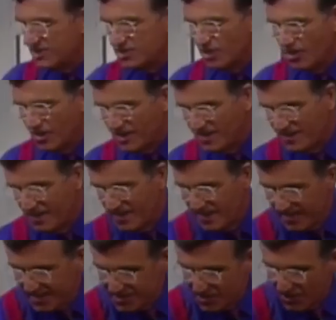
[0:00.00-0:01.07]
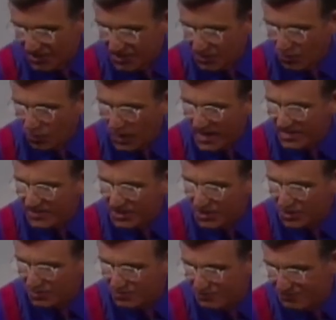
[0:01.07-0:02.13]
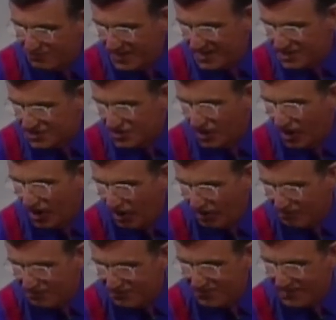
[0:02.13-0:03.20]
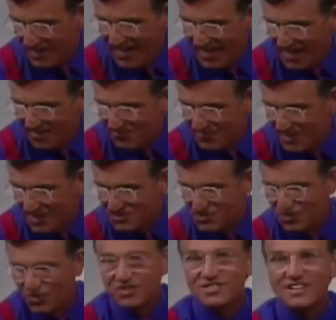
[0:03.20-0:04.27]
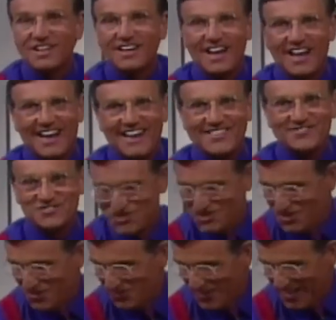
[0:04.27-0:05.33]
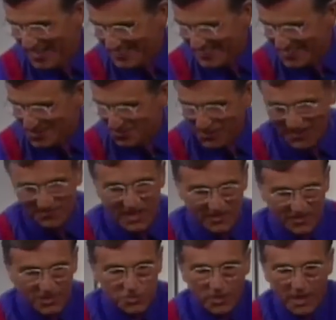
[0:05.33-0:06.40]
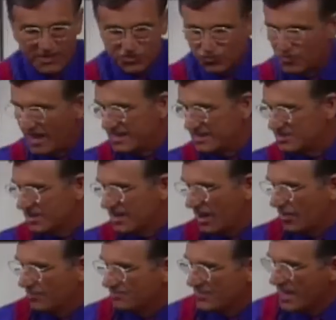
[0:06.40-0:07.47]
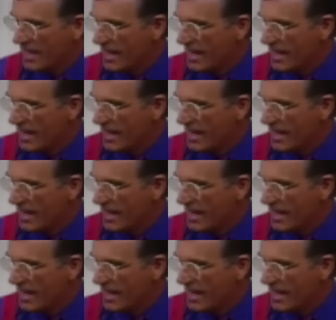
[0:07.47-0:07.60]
let's look at the way that you would finish off a sauce stew like this one. This one's ready to go.